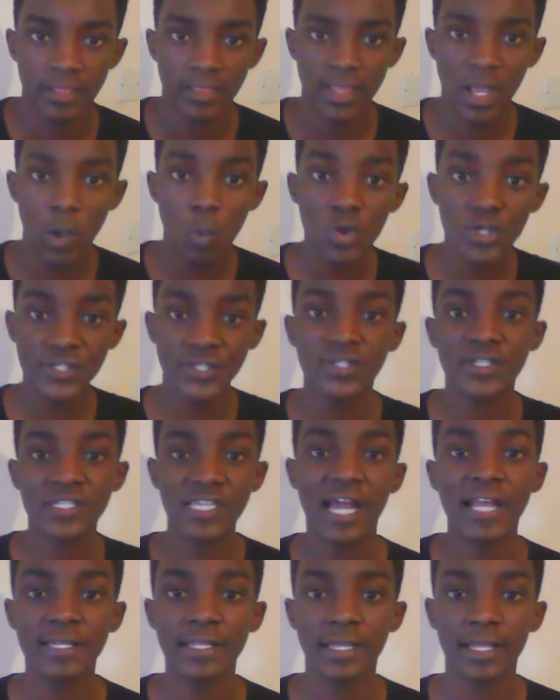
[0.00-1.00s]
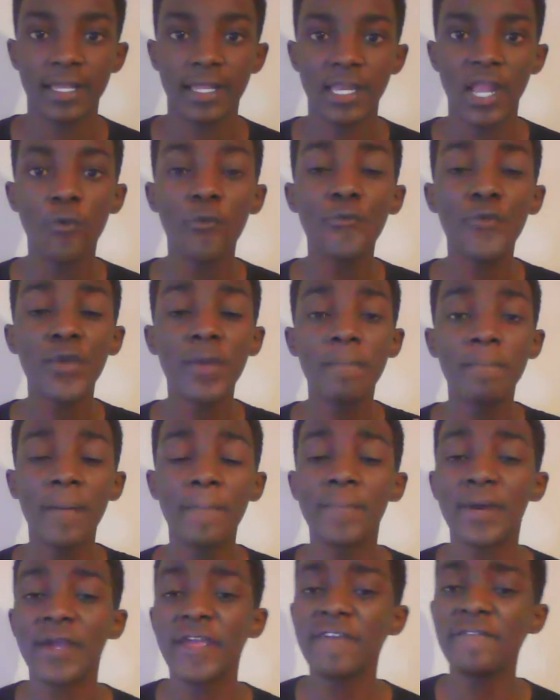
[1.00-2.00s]
They were starting. Now
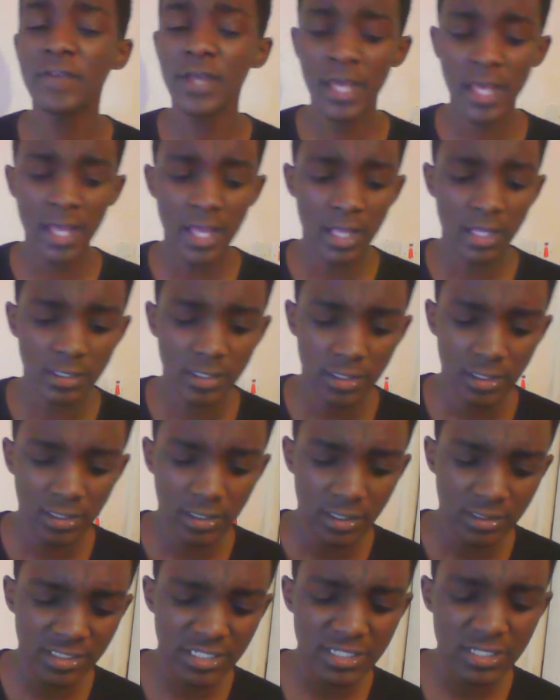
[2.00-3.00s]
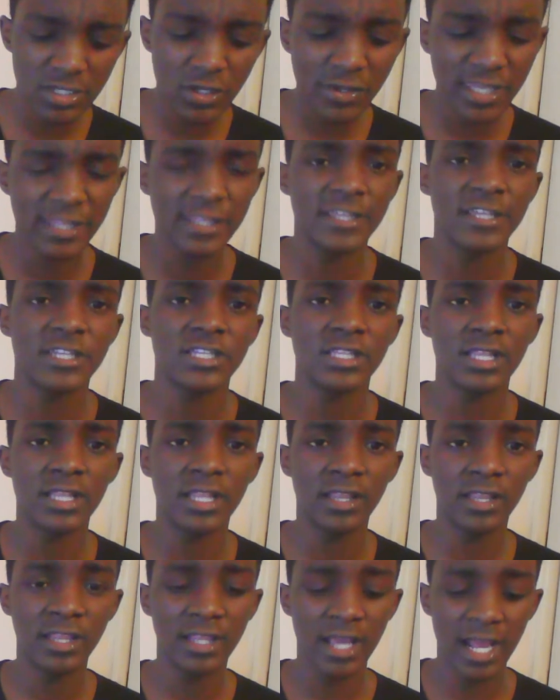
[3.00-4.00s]
remember, if just look at
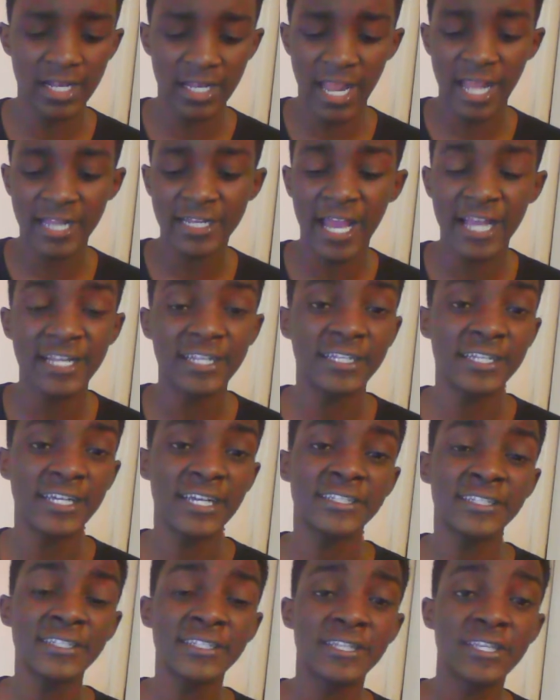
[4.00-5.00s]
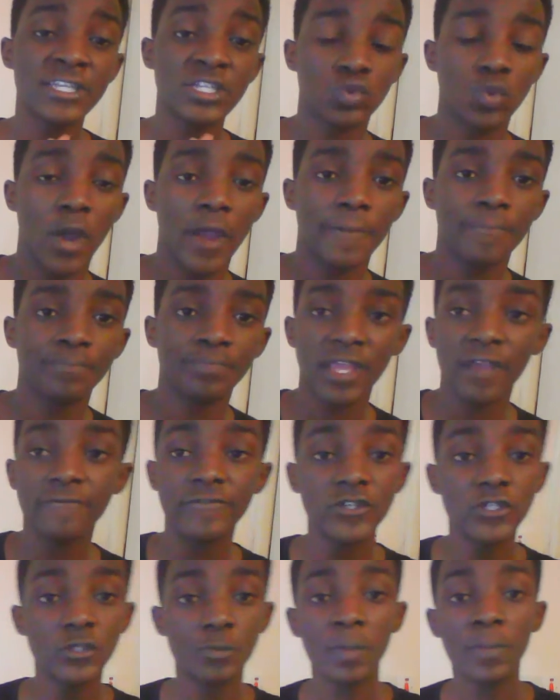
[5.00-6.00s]
at it this way: if
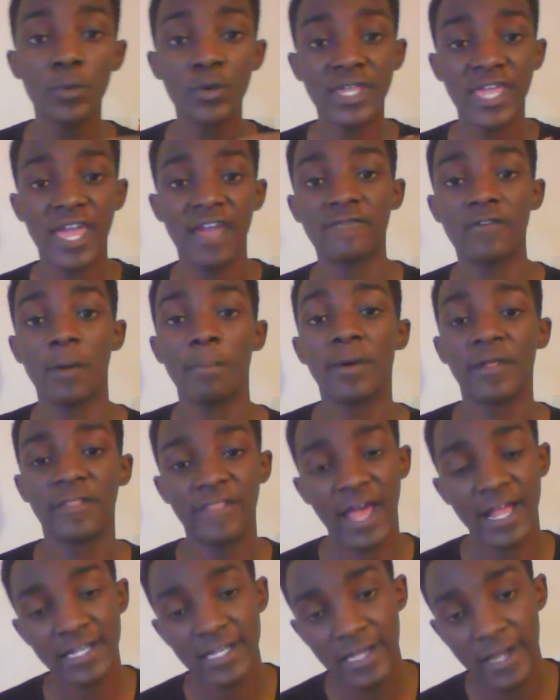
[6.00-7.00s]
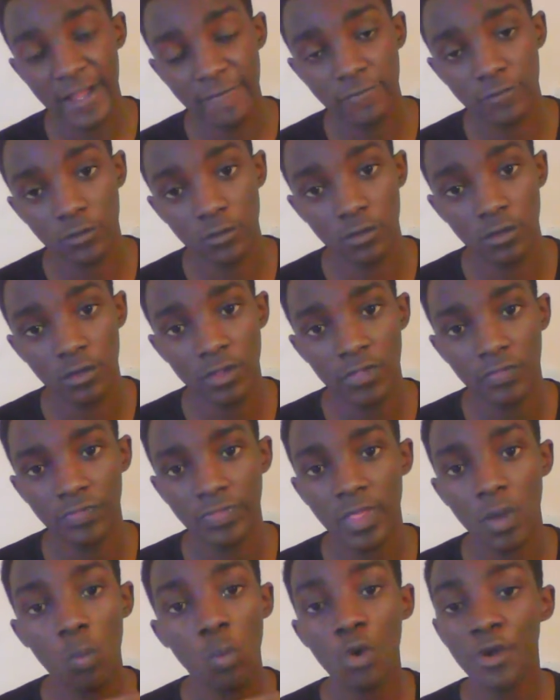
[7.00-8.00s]
these people gave up at that level,
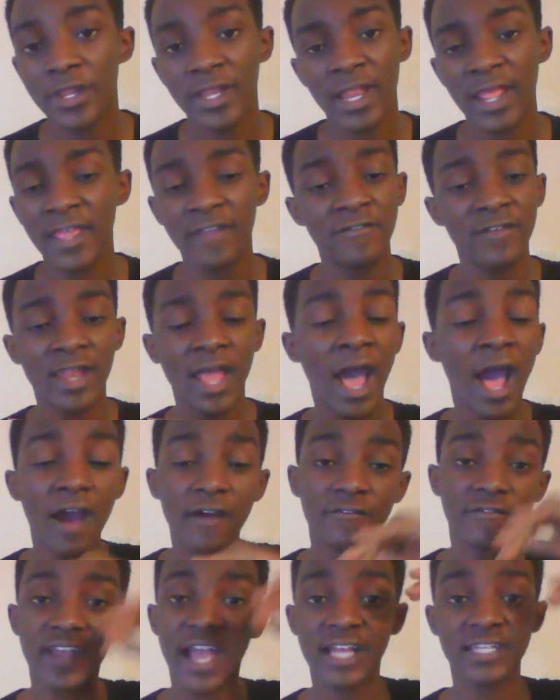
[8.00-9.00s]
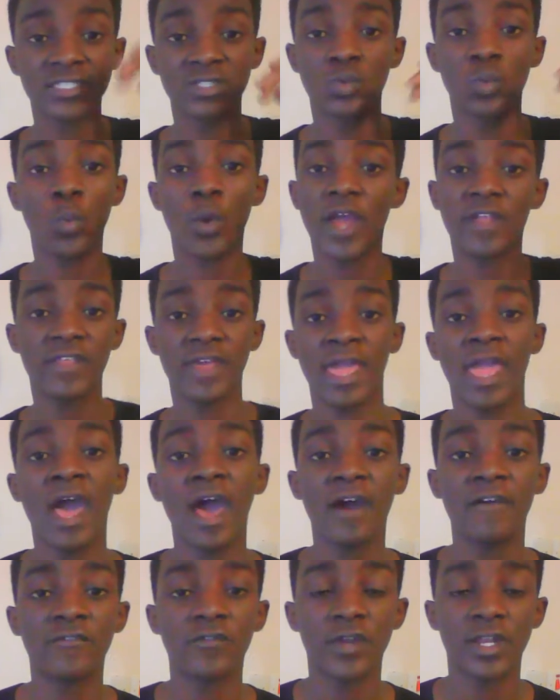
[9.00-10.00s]
they won't even have gotten where they
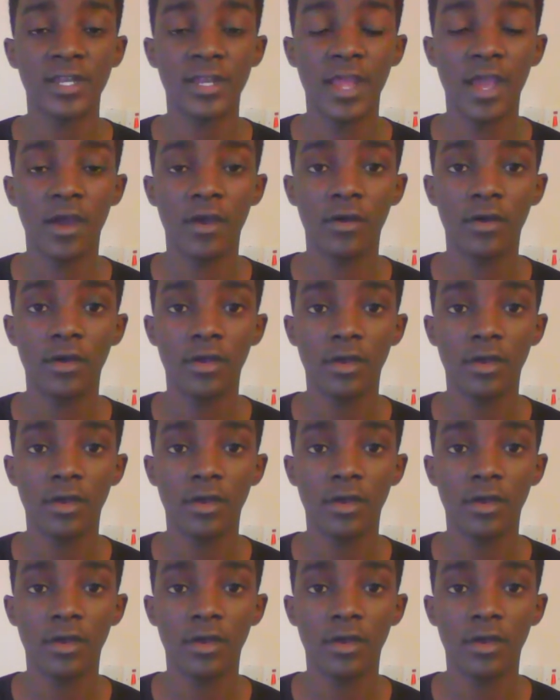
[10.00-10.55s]
have right now.